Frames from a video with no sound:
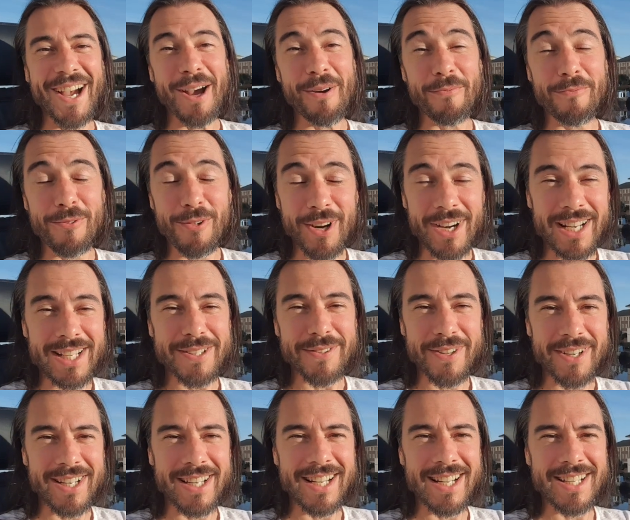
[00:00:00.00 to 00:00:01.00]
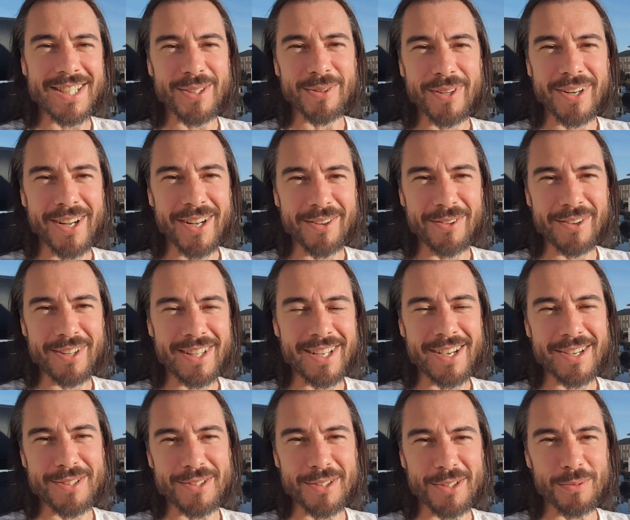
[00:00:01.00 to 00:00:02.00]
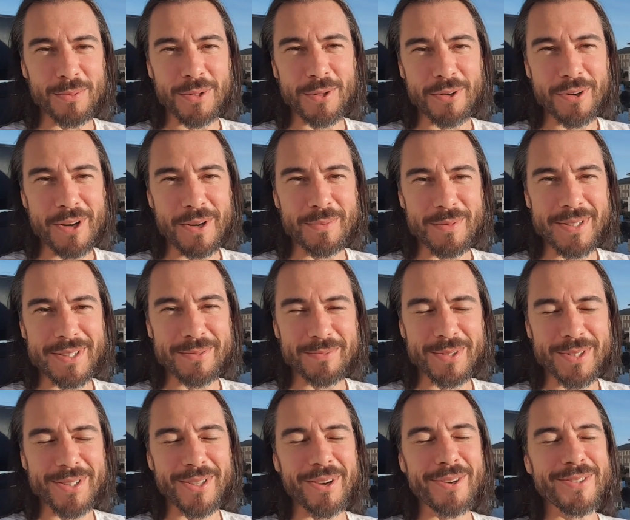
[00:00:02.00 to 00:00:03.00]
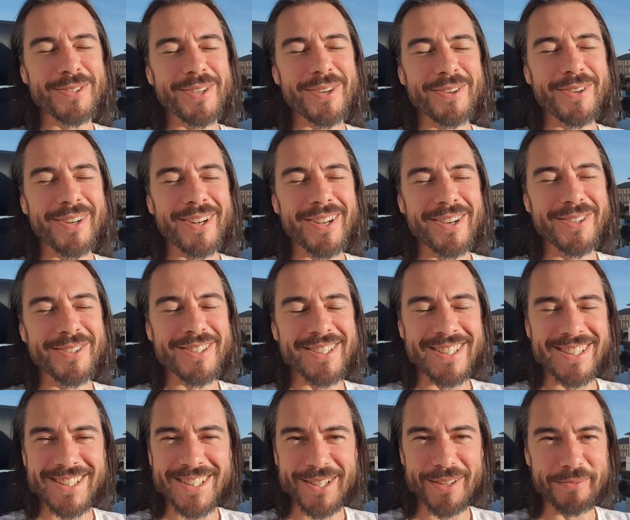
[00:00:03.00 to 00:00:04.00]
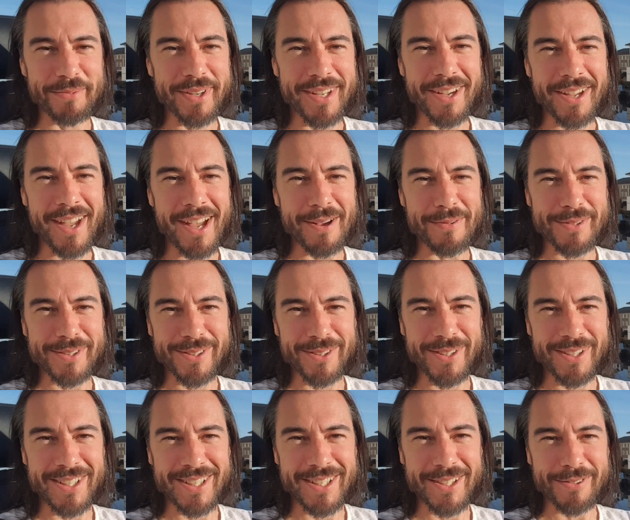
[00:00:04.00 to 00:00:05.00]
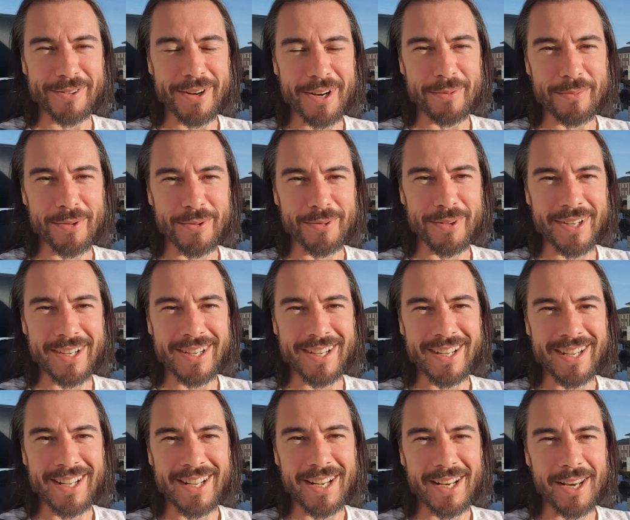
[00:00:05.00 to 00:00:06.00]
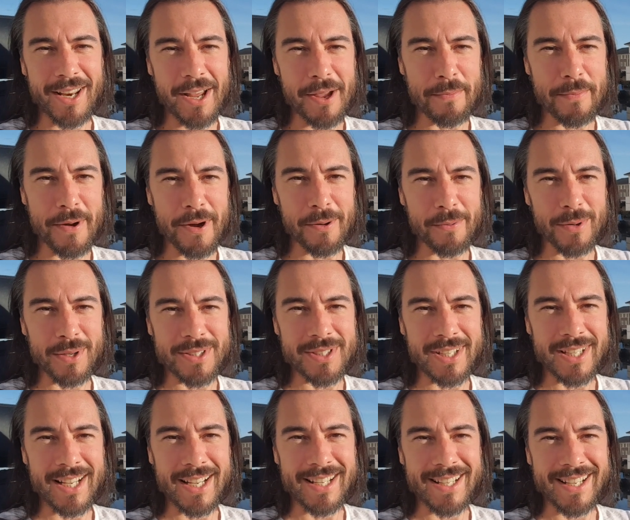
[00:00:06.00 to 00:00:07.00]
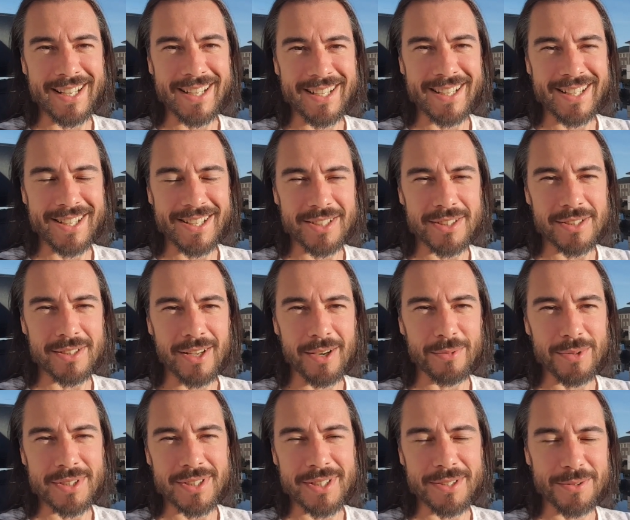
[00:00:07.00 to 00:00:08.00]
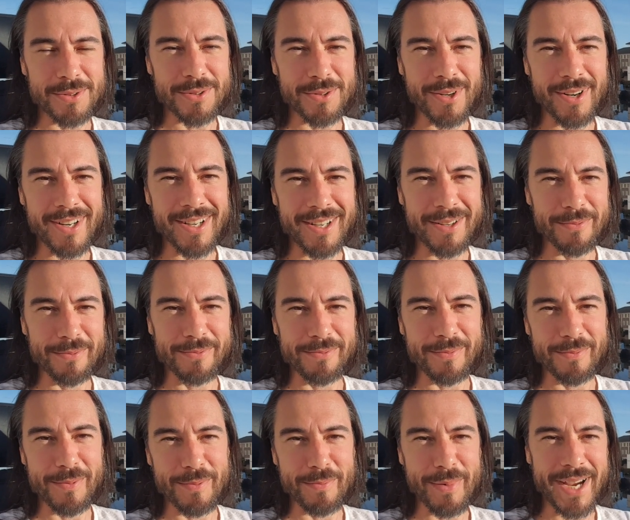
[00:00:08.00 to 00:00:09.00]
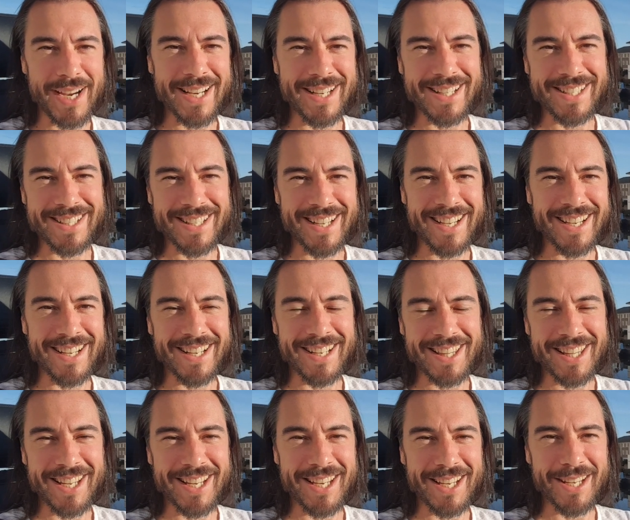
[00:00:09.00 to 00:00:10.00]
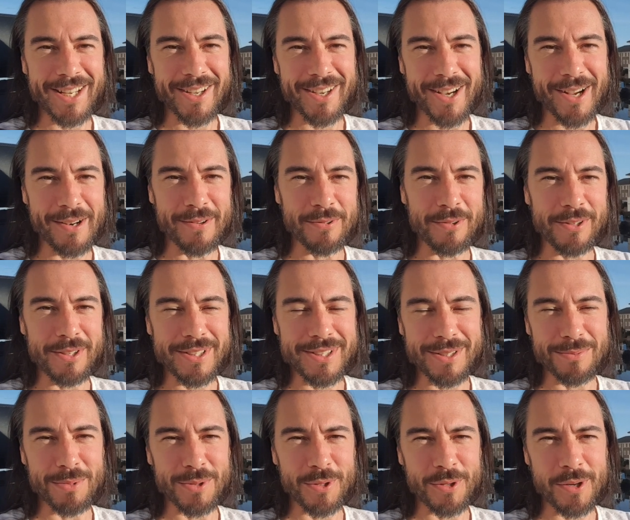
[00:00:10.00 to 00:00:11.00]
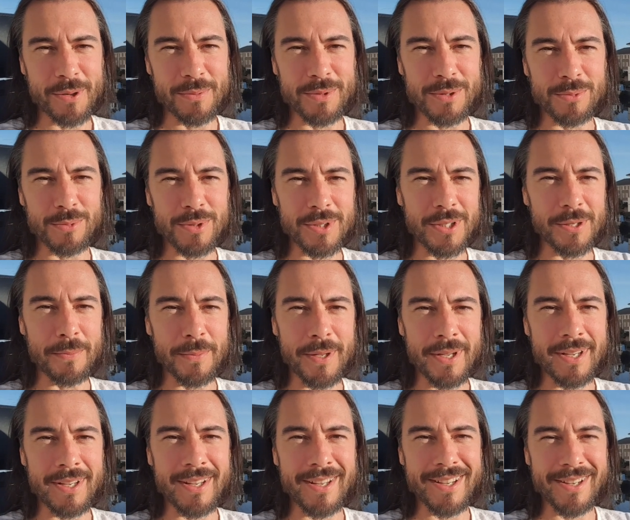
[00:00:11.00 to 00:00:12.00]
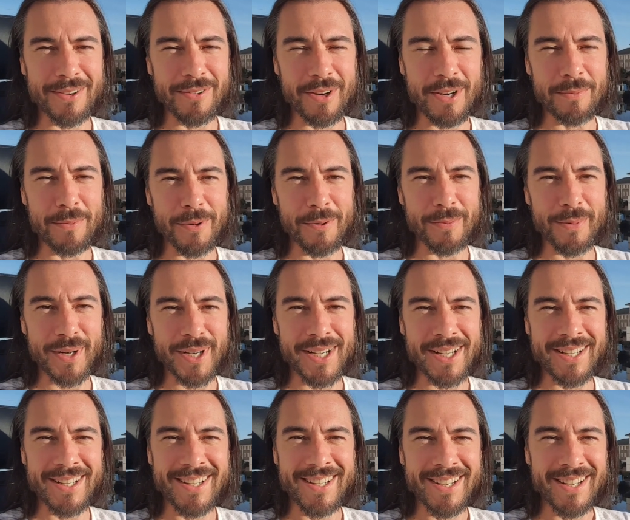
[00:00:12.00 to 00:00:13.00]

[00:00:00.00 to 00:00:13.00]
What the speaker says: I'm really trying to get to 100,000 subscribers. I'm so close. It's going to be an absolutely incredible landmark once I get there. I was still struggling back in the day and thinking that 100 subscribers was going to be incredible, but